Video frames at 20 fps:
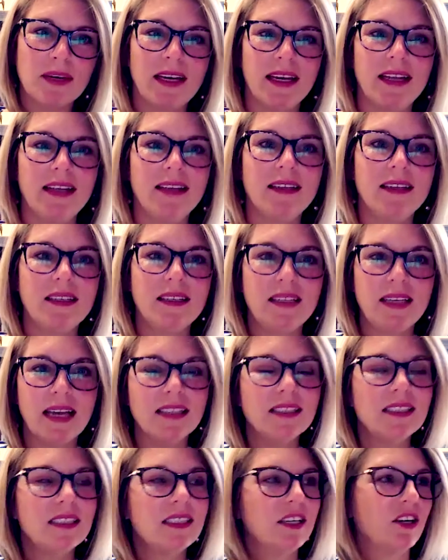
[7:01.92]
And
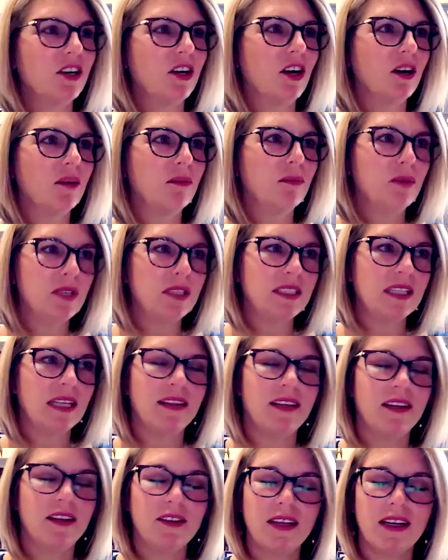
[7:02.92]
yes, there are books out
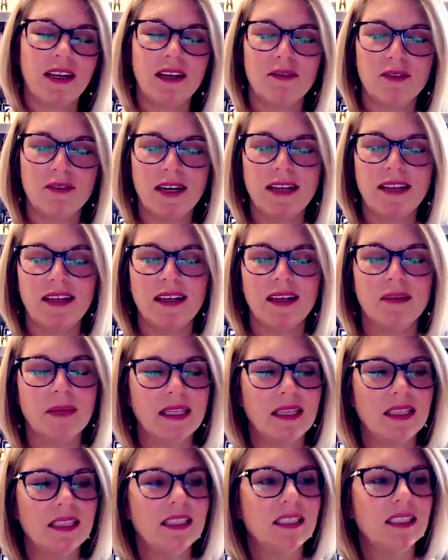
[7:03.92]
there that I've read that I'm
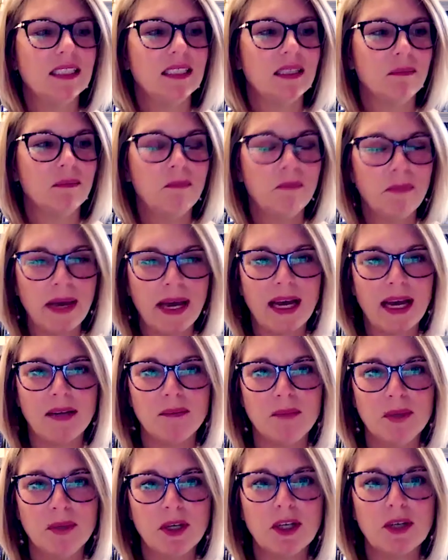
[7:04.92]
like, this is a
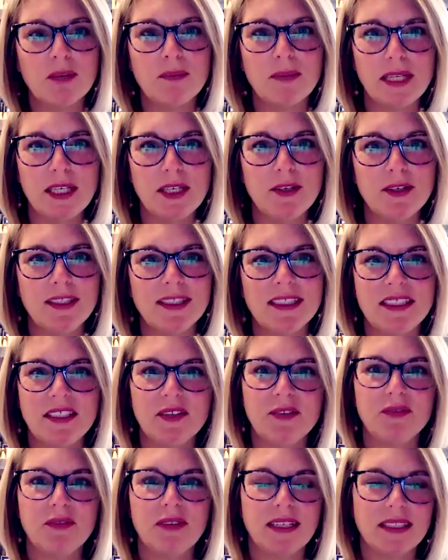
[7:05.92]
bad book, but you could
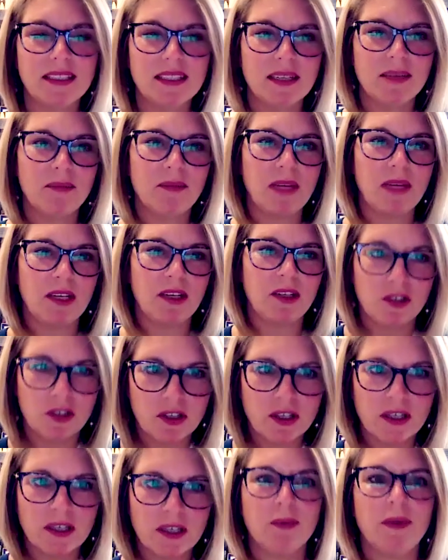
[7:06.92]
still find something
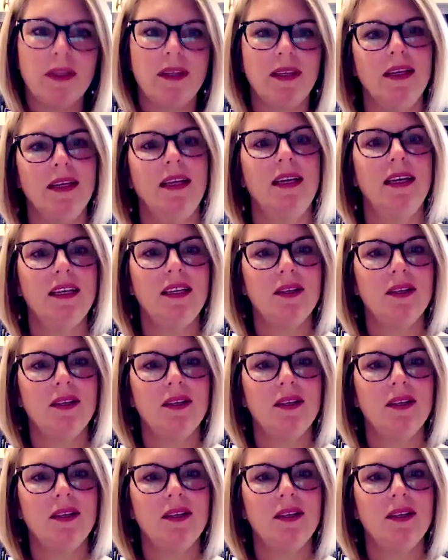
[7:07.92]
good within it.